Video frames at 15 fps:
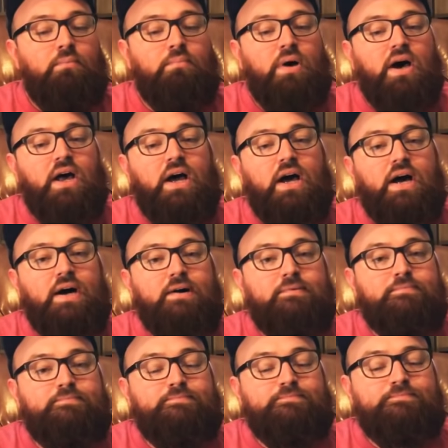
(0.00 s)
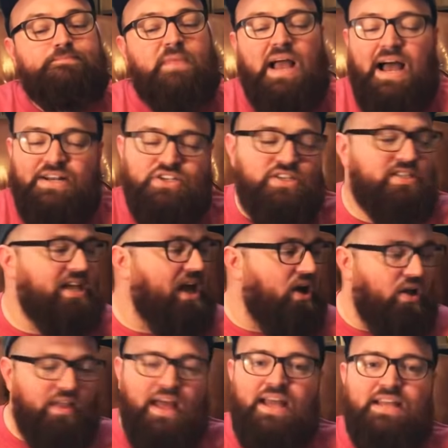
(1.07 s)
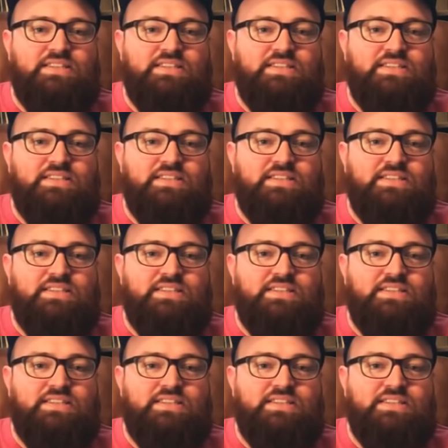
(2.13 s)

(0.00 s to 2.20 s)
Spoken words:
But I just say all that